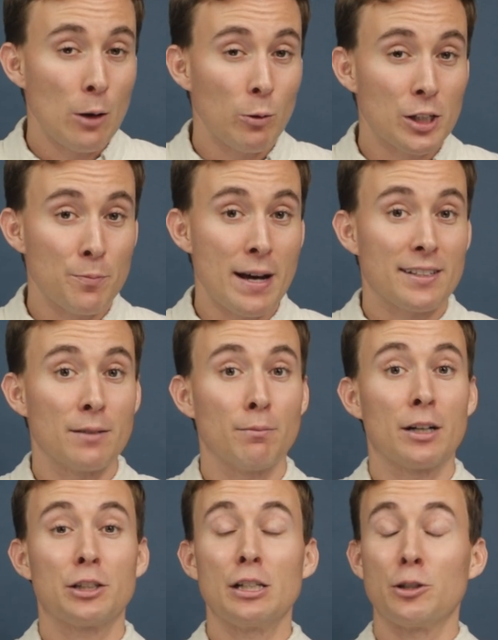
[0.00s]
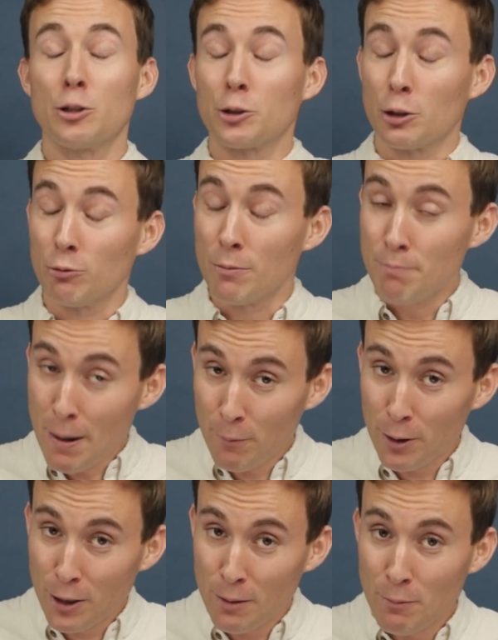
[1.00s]
which makes it much easier to
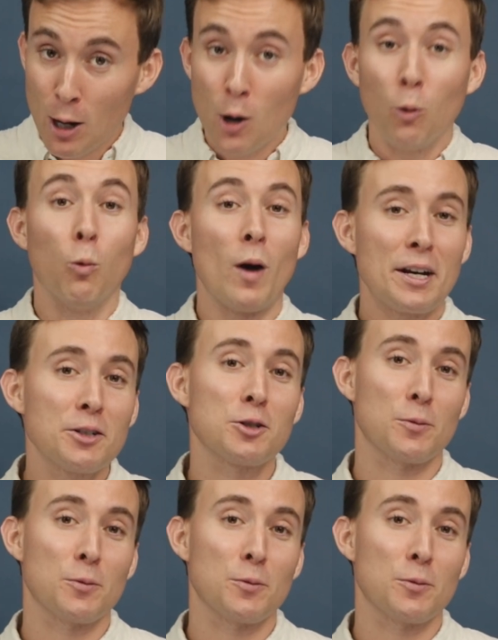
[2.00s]
remember them when you're